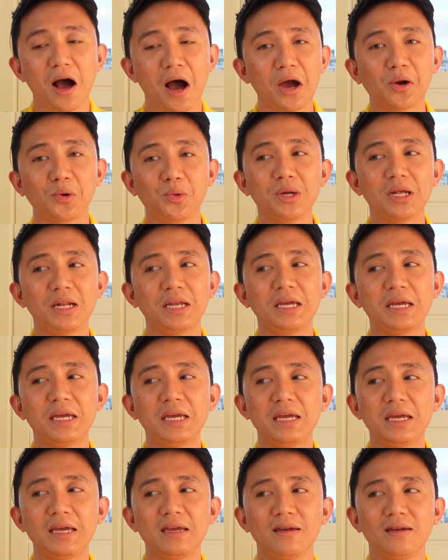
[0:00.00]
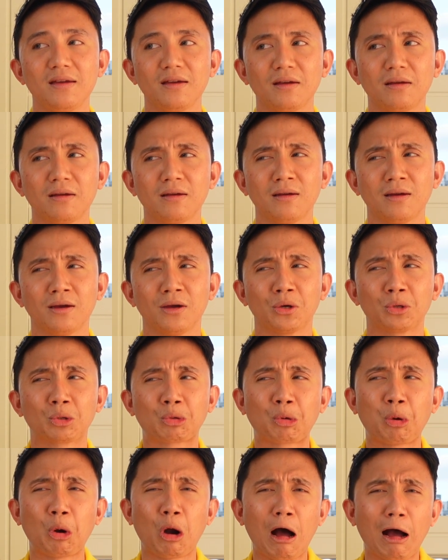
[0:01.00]
I really
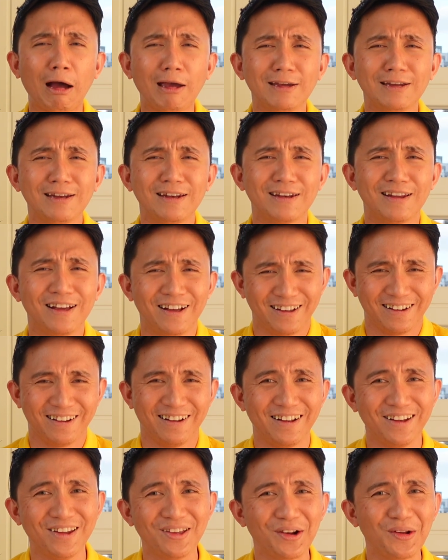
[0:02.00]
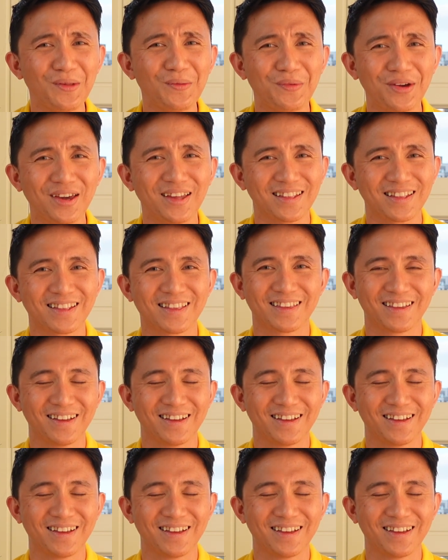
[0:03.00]
cried a little bit.